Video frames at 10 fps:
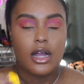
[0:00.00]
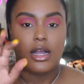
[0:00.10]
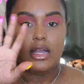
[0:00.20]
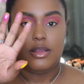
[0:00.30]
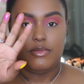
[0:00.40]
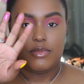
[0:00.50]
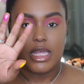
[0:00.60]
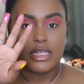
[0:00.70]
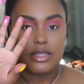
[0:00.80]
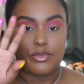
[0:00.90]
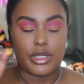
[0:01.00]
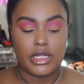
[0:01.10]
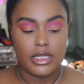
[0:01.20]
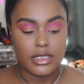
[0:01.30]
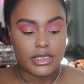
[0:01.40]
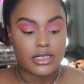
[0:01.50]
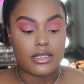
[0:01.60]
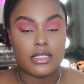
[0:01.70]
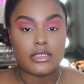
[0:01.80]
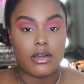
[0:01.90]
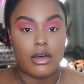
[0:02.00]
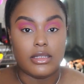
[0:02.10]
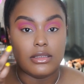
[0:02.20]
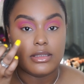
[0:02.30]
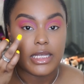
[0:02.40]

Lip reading: and then we're going to stick this on the